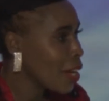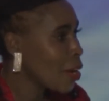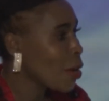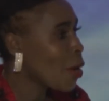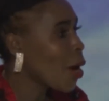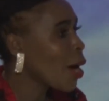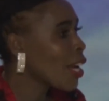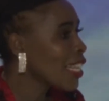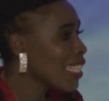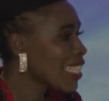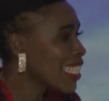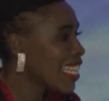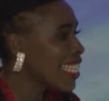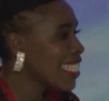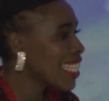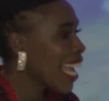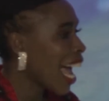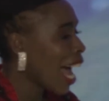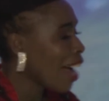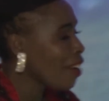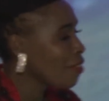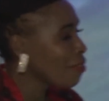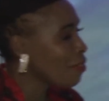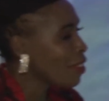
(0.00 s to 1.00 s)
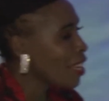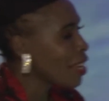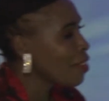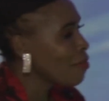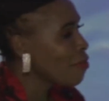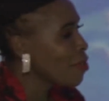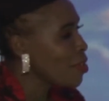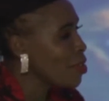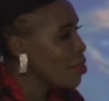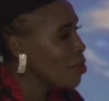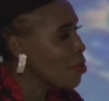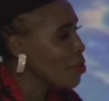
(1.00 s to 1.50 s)
God says, I've
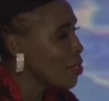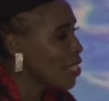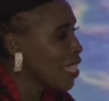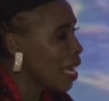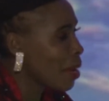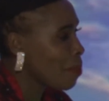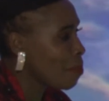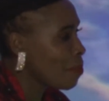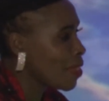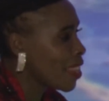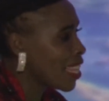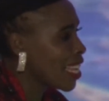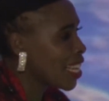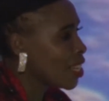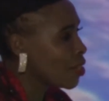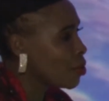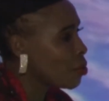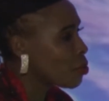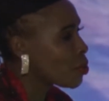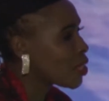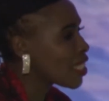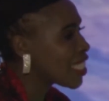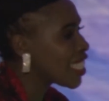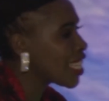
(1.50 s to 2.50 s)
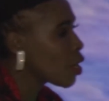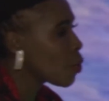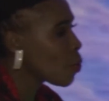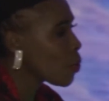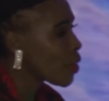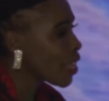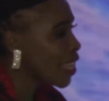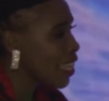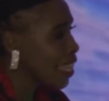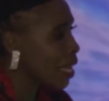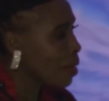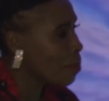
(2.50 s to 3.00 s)
given you something to deal
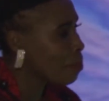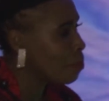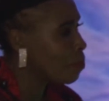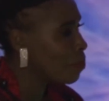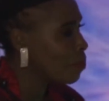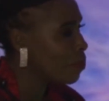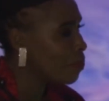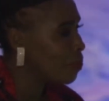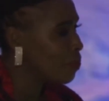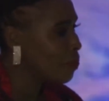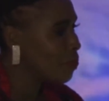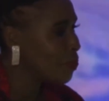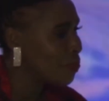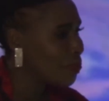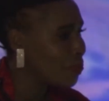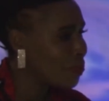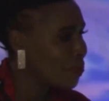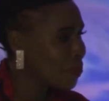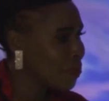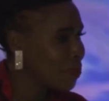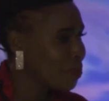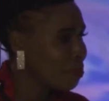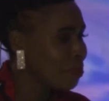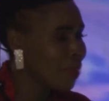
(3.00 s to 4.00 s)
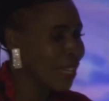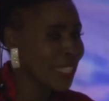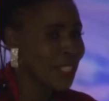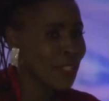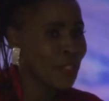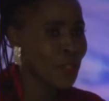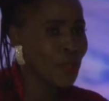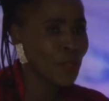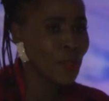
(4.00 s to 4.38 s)
with them, but you